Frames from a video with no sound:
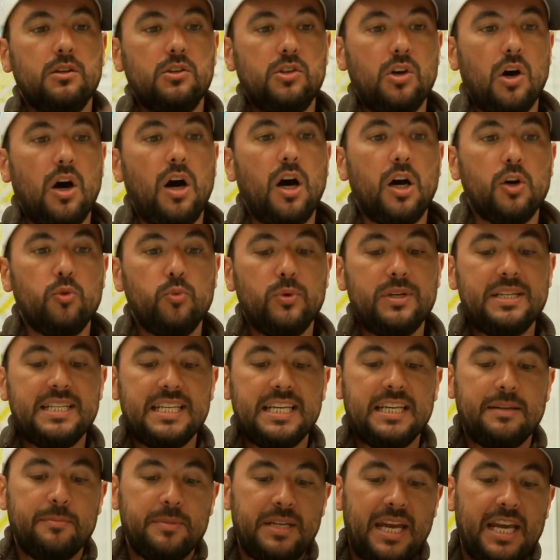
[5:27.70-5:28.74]
God
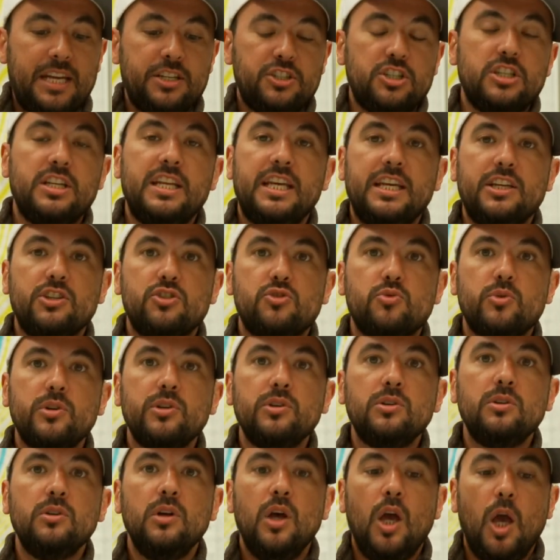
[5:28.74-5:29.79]
redeemed ancient
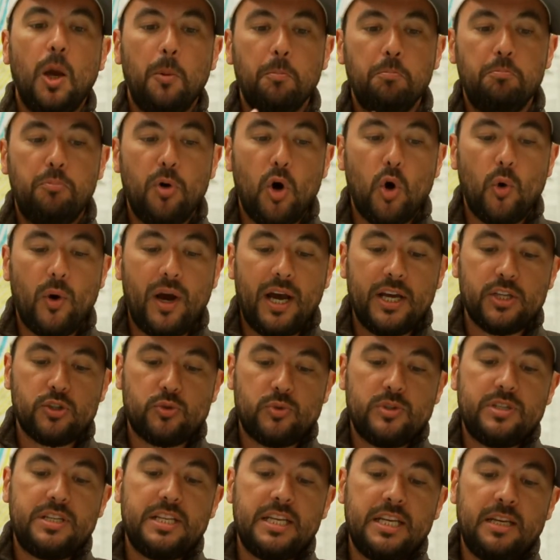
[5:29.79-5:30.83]
Israel, Boaz
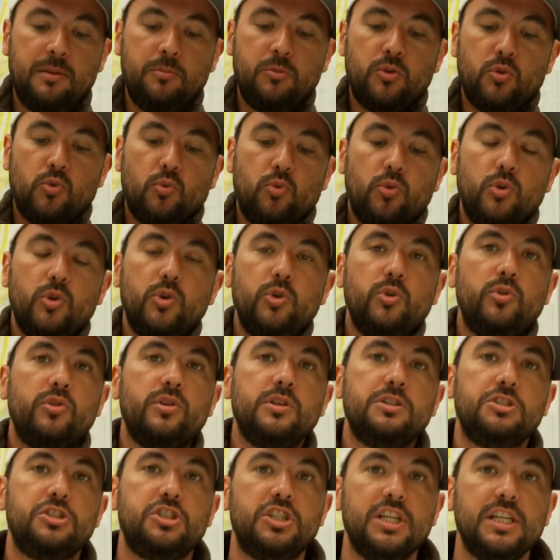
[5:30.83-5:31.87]
redeemed Ruth,
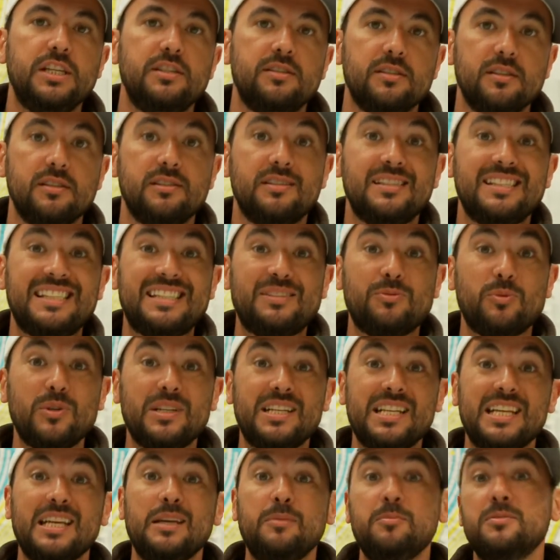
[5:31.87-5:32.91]
Jesus
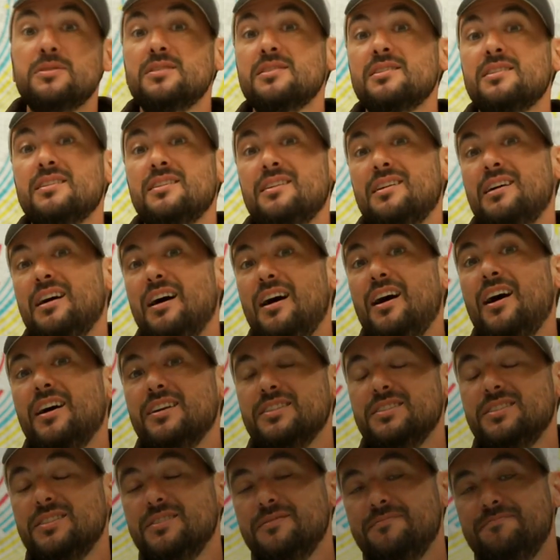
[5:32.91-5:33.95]
redeems
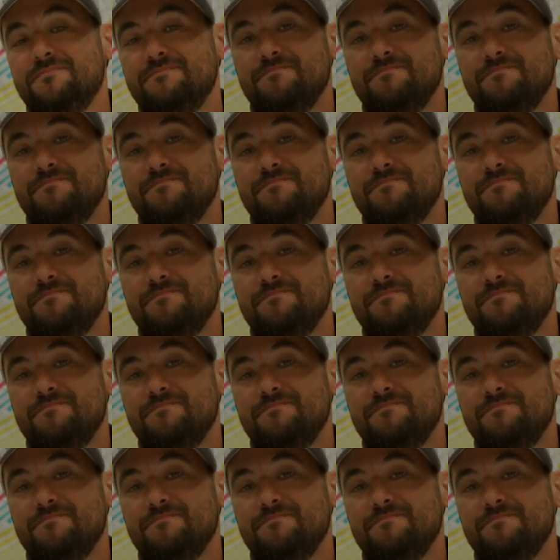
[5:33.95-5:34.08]
us.